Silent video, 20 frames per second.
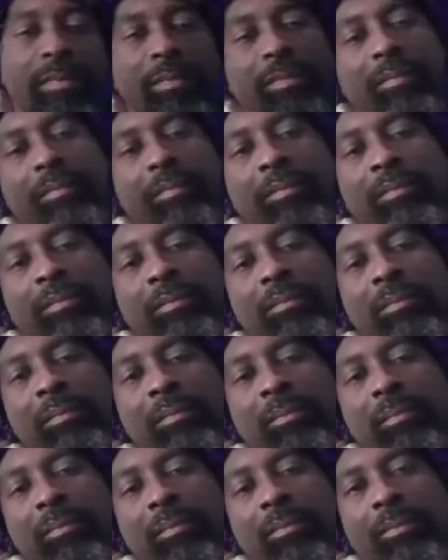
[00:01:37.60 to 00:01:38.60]

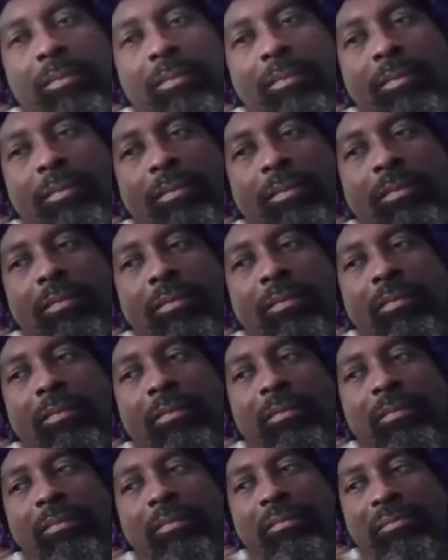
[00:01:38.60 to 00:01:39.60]

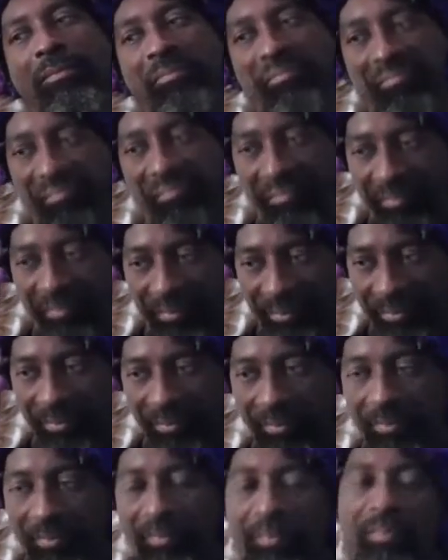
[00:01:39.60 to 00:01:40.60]

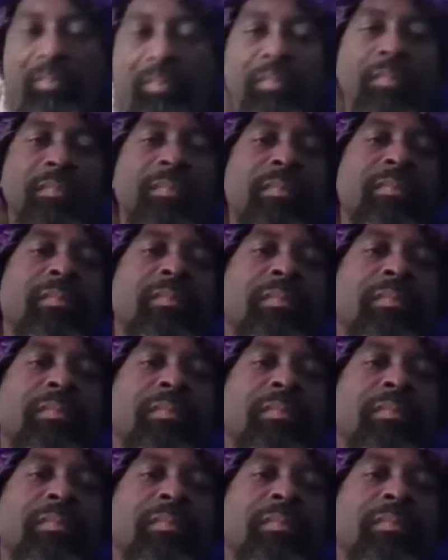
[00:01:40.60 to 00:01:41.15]
No words are spoken by the person on screen.